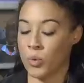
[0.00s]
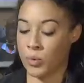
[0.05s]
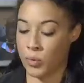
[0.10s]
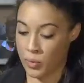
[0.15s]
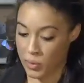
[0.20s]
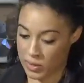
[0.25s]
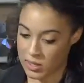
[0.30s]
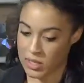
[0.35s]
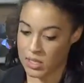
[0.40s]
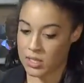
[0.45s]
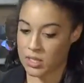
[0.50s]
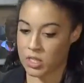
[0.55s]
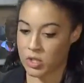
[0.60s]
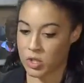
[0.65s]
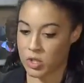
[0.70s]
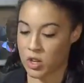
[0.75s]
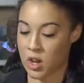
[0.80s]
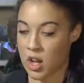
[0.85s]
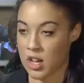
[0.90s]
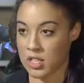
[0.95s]
we went to the
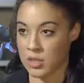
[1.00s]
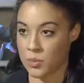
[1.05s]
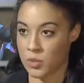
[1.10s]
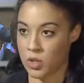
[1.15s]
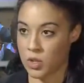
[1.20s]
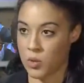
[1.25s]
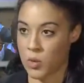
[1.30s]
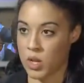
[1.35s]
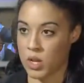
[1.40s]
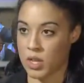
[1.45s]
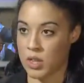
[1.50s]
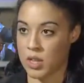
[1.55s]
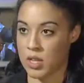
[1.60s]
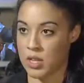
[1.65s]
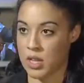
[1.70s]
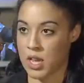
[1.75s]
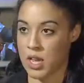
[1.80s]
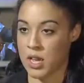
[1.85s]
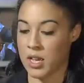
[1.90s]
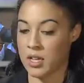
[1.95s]
district hospital one of the
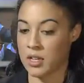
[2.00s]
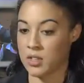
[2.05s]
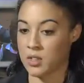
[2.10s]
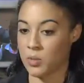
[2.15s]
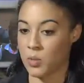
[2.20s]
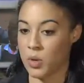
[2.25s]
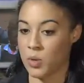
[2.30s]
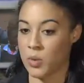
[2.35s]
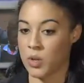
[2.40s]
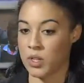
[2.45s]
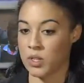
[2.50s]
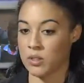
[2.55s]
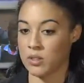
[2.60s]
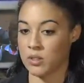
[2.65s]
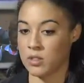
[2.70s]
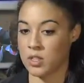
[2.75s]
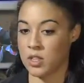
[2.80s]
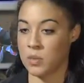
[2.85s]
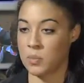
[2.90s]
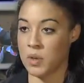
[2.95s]
days, we went
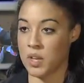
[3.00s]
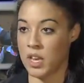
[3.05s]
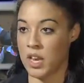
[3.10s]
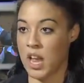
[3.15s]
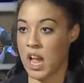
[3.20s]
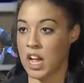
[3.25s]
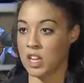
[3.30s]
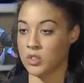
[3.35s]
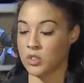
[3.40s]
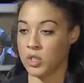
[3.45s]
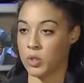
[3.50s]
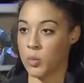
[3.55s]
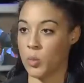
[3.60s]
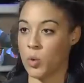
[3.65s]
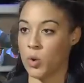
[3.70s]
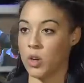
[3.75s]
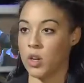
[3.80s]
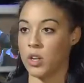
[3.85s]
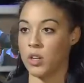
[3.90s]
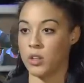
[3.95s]
to the pediatric
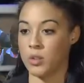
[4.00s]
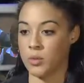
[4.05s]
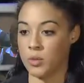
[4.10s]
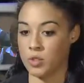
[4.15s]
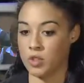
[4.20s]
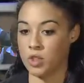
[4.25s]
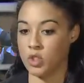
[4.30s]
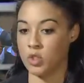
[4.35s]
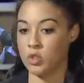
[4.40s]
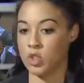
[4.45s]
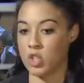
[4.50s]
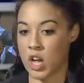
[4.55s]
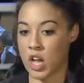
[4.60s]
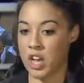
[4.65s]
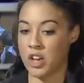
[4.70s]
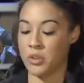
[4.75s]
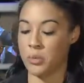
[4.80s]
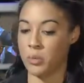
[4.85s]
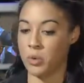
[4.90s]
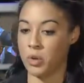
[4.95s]
ward, and there were 2
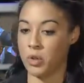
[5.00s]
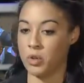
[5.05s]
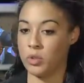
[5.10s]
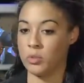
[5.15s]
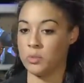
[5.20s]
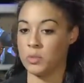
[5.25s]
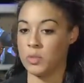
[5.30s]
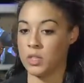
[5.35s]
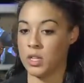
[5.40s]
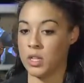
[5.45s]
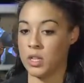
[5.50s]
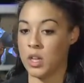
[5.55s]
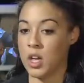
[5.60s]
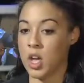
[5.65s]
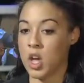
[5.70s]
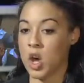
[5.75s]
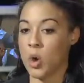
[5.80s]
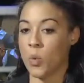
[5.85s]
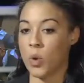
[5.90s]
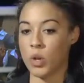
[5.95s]
giant rooms, and
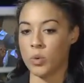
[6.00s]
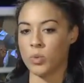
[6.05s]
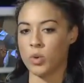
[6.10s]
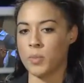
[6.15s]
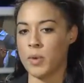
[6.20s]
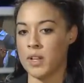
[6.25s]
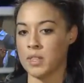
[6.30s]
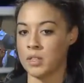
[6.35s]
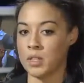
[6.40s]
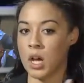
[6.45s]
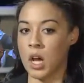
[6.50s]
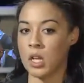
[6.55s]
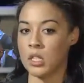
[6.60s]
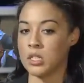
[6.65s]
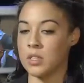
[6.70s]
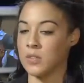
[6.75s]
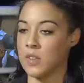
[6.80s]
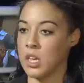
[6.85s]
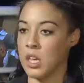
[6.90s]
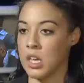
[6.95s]
one room had
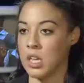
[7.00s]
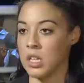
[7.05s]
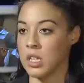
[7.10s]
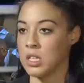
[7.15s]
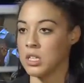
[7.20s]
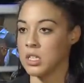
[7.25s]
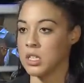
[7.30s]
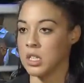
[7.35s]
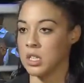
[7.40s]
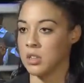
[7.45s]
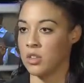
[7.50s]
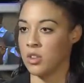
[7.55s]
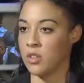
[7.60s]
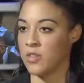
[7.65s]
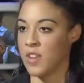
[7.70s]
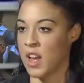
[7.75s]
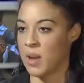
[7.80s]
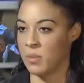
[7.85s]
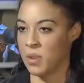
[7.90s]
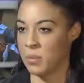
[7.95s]
tons of kids and their
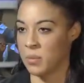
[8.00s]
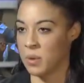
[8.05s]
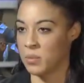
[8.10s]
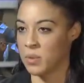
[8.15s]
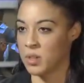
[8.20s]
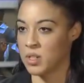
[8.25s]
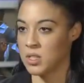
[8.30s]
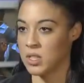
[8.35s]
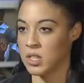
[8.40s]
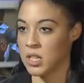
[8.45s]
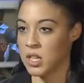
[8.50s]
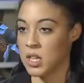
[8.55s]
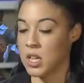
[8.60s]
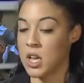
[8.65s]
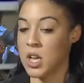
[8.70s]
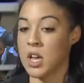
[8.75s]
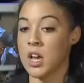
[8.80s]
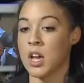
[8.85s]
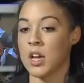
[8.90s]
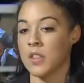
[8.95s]
family members in it,
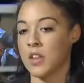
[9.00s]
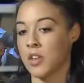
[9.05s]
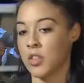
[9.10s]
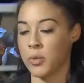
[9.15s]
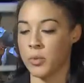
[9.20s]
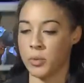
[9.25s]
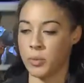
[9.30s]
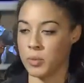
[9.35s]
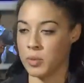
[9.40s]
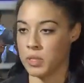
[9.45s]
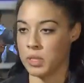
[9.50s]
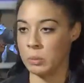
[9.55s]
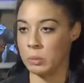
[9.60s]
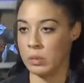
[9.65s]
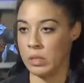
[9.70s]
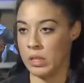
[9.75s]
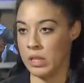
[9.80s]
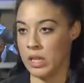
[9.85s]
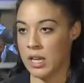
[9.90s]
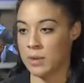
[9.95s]
and the other room was
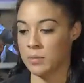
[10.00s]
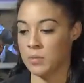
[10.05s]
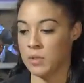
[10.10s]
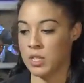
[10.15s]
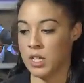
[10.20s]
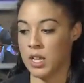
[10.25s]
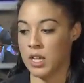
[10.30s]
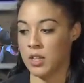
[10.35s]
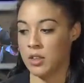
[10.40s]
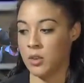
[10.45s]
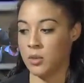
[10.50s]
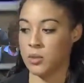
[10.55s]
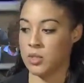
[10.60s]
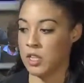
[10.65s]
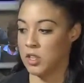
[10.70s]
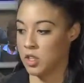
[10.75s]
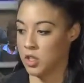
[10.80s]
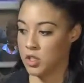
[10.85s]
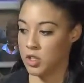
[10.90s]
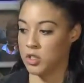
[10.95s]
completely empty, and there was
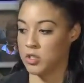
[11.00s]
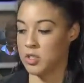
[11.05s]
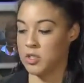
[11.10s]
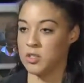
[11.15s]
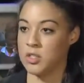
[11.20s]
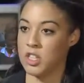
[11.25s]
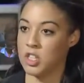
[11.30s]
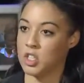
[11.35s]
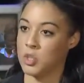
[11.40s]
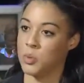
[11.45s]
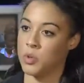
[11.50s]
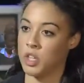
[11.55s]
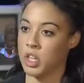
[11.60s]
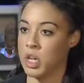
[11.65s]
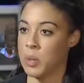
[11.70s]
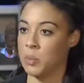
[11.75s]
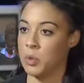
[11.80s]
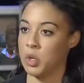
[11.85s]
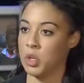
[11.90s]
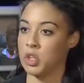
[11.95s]
like the nurses station with a
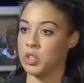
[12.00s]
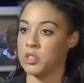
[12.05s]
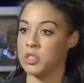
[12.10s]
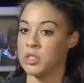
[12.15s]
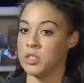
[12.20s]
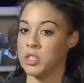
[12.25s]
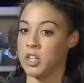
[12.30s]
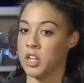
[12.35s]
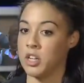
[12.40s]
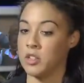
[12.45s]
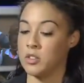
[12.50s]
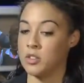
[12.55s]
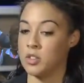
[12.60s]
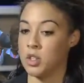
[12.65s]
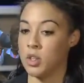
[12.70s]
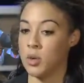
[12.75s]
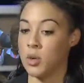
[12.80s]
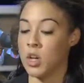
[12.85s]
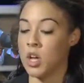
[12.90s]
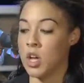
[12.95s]
couple nurses there. And
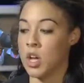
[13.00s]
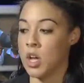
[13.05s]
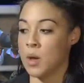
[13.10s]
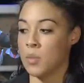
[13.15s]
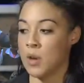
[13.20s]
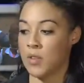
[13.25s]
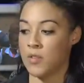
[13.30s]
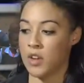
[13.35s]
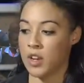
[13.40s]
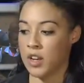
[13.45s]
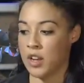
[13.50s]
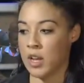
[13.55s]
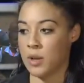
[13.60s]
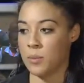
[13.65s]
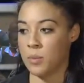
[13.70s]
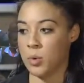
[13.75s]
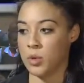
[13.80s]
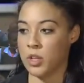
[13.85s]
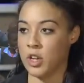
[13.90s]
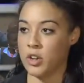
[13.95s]
so my friend and I
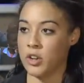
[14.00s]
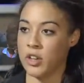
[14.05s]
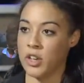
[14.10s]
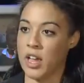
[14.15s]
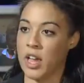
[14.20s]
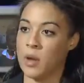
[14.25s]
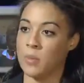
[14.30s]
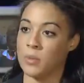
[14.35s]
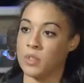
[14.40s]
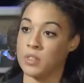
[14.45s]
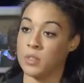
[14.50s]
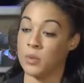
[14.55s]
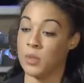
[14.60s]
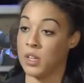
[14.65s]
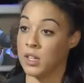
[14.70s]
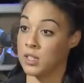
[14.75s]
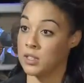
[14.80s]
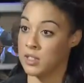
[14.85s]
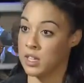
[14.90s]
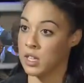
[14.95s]
pulled out our cameras and we're
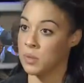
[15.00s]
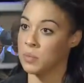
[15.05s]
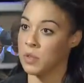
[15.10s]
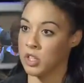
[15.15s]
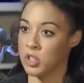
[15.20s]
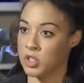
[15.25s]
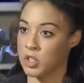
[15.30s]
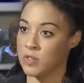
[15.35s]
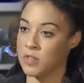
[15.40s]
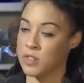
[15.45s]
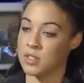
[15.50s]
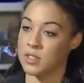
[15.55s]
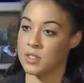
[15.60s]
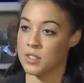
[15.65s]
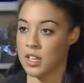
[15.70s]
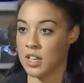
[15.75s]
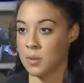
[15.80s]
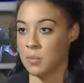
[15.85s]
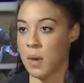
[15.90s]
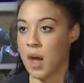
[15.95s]
like, let's take a picture of this to
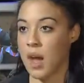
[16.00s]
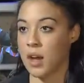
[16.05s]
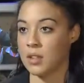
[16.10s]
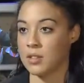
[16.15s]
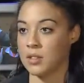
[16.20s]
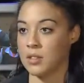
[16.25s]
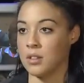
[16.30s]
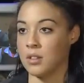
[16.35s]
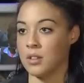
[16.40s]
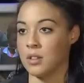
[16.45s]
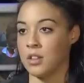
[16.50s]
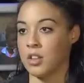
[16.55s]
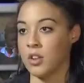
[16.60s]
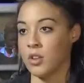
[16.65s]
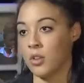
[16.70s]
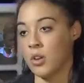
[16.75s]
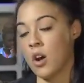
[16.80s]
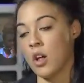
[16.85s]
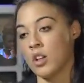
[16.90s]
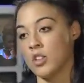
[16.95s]
take back to
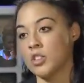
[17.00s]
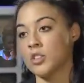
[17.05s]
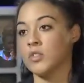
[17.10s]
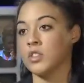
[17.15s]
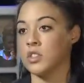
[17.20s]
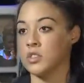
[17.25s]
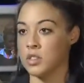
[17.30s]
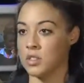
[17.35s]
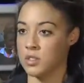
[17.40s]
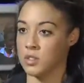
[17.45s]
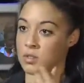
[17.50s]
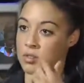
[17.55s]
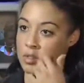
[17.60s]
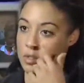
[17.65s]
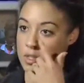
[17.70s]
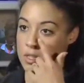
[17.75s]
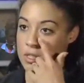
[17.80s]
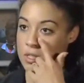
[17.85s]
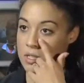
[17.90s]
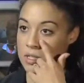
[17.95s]
the College of Nursing so
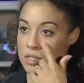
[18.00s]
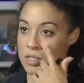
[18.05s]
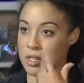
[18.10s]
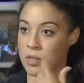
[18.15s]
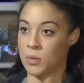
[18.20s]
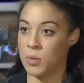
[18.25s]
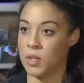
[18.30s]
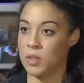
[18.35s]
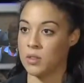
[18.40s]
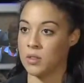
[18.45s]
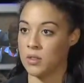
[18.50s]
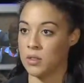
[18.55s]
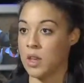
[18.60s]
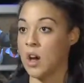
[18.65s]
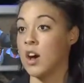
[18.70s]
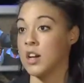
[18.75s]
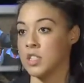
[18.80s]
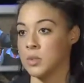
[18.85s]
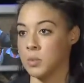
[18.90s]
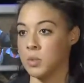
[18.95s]
students can see what the
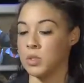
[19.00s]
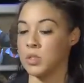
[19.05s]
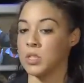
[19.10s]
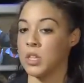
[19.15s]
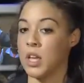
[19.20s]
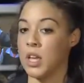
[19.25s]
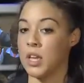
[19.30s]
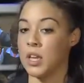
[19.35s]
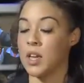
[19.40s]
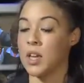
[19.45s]
hospital's like.